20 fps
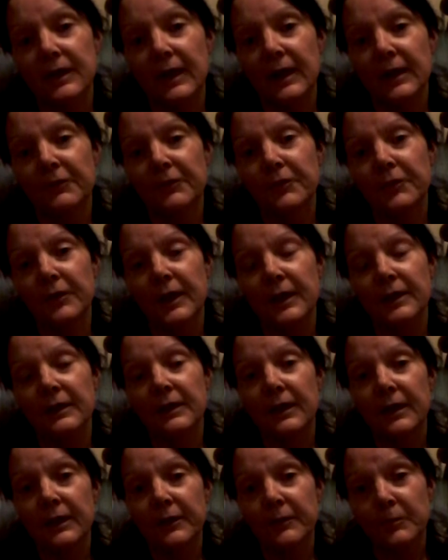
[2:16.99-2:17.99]
I've tried
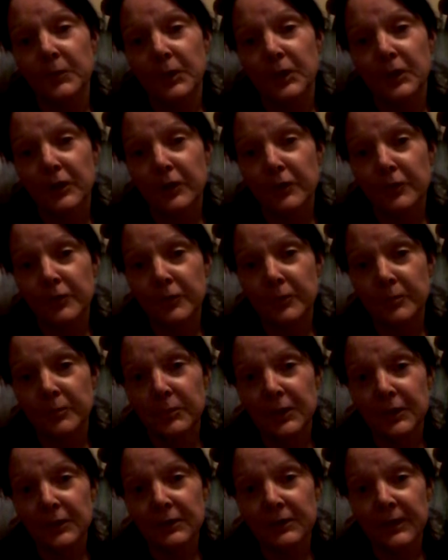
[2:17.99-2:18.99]
to give him a whole
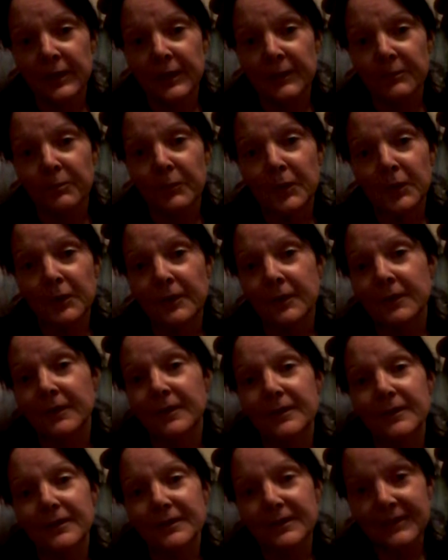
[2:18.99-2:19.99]
birthday
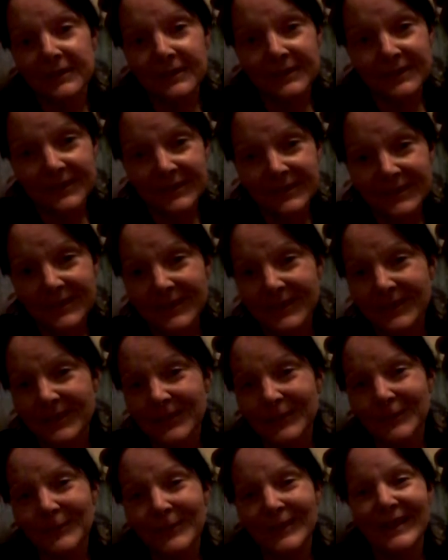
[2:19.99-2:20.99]
month and just
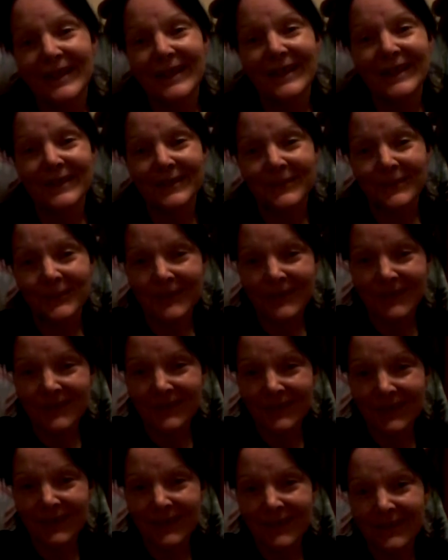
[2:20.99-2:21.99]
go way over the
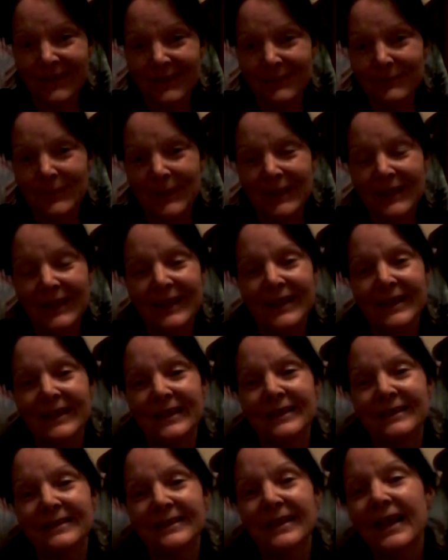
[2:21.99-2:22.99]
top,
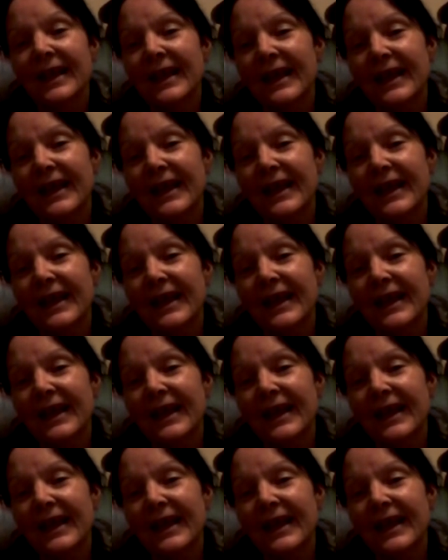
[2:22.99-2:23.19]
because